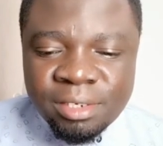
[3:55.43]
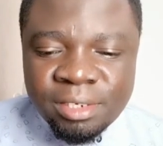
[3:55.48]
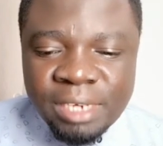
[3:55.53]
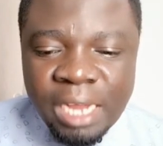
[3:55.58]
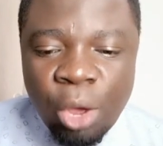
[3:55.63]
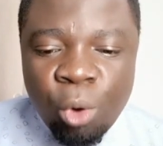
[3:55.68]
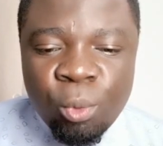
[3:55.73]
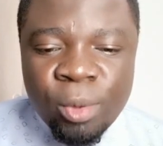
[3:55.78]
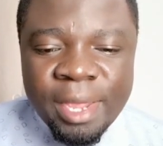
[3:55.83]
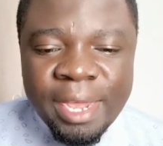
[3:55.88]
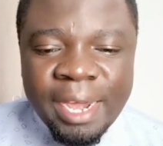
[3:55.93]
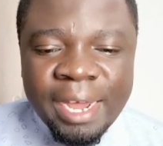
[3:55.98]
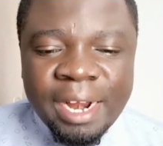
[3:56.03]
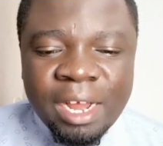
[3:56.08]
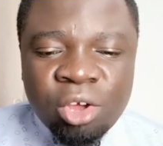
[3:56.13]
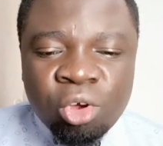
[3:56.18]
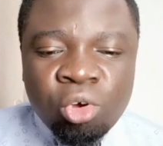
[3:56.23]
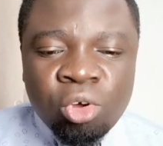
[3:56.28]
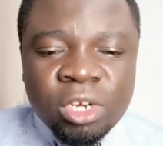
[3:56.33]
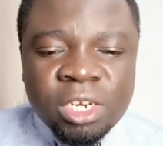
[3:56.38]
Now we
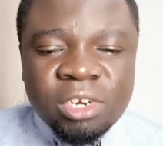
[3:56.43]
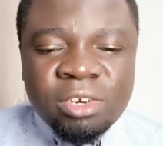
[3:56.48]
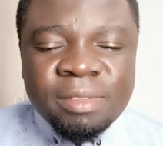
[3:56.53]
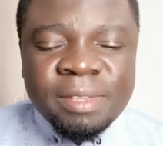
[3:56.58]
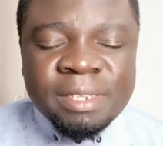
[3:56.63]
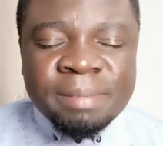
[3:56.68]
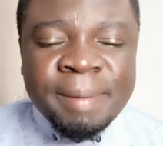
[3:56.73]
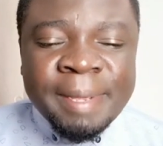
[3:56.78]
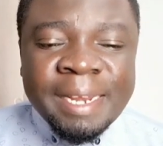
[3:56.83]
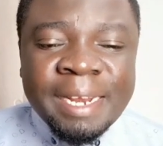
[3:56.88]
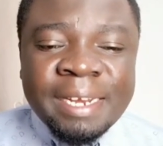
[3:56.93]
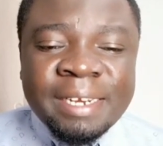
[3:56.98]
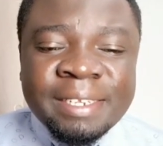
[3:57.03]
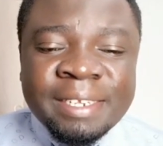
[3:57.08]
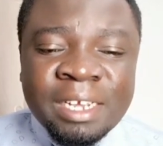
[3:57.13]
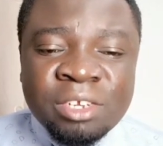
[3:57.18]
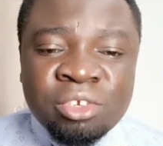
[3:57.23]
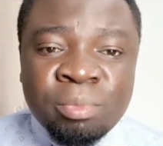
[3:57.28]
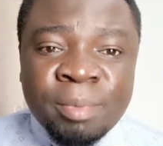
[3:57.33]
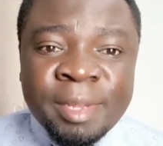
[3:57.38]
are continuing this particular
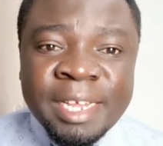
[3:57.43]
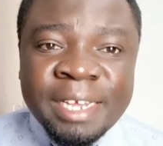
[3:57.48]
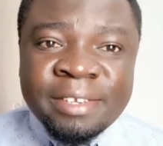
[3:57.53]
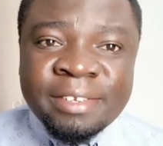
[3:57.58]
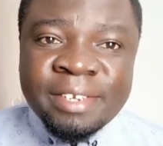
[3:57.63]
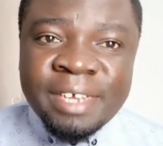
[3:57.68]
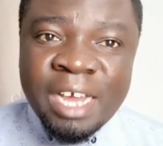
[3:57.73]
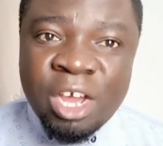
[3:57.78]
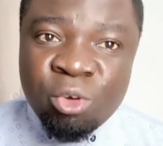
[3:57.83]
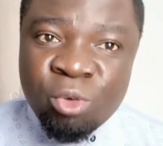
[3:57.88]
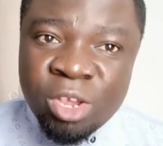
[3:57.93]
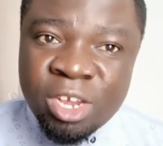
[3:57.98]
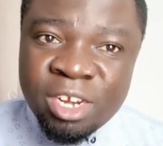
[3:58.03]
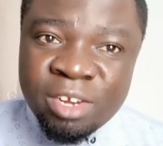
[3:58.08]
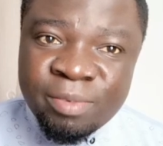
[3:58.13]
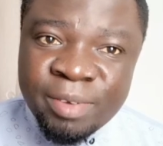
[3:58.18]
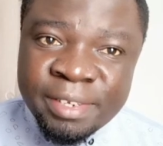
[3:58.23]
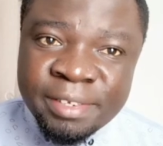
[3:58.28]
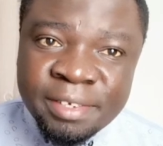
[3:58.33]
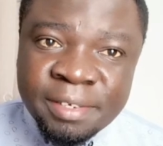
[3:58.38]
discussion, but just a quick
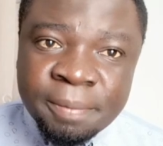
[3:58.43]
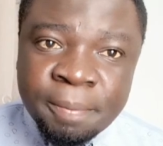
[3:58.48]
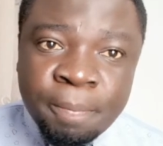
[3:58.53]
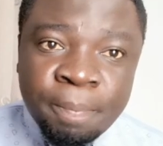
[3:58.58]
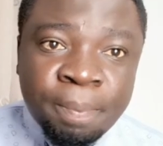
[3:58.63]
request.